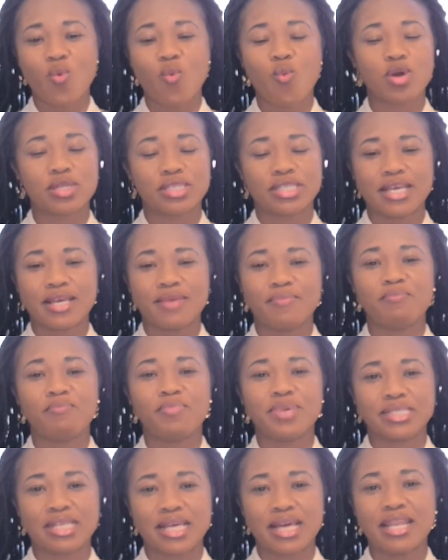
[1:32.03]
what it
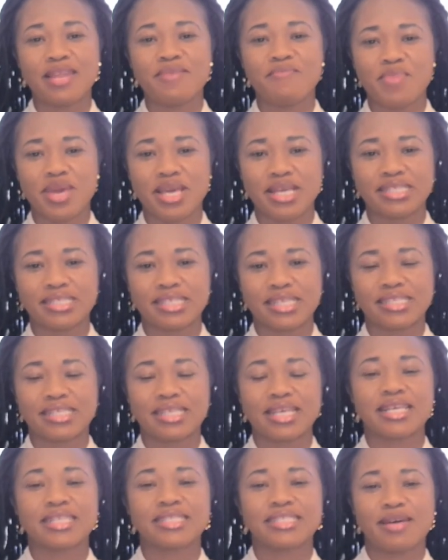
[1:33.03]
basically means
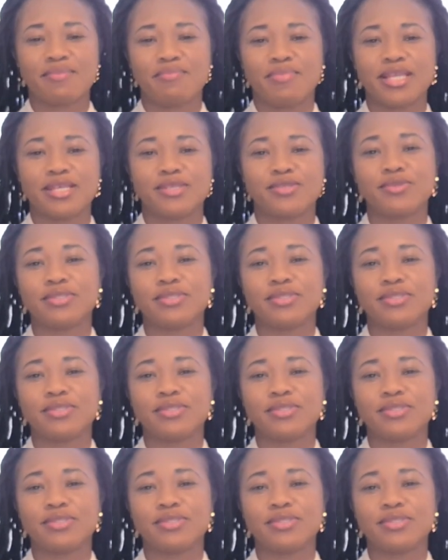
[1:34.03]
is tablets